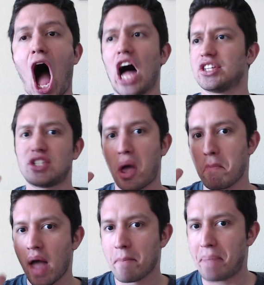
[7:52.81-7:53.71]
on
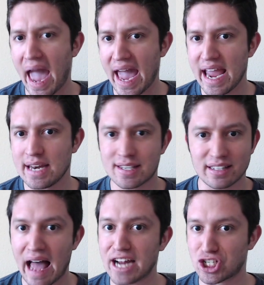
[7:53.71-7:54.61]
some Pain /
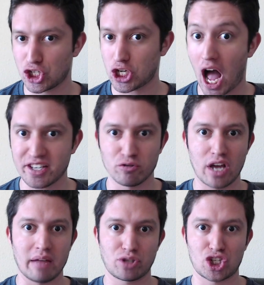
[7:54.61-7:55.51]
Nagato
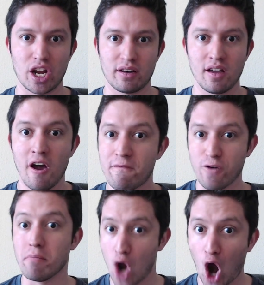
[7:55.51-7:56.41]
type shit
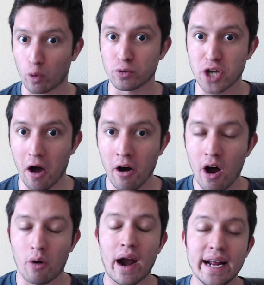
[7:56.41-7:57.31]
from Naruto,
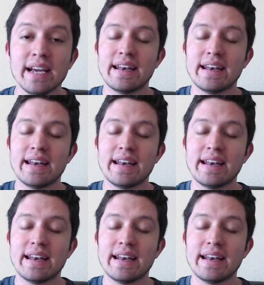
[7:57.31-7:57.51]
all right?